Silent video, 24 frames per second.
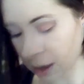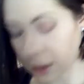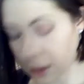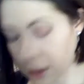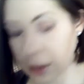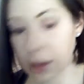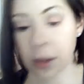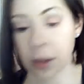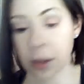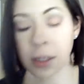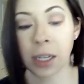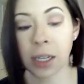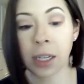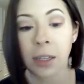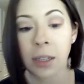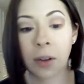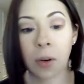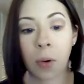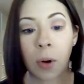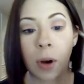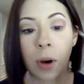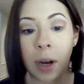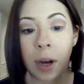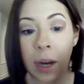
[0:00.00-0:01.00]
Then I'll take
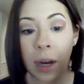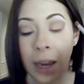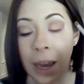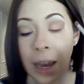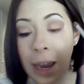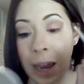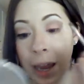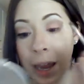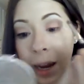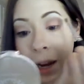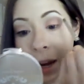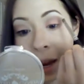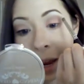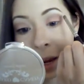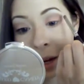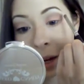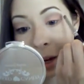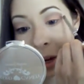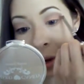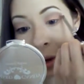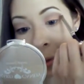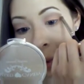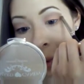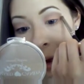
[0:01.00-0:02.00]
cork again
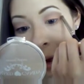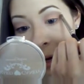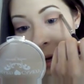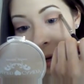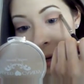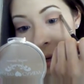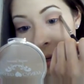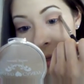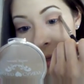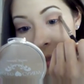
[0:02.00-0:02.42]
and go back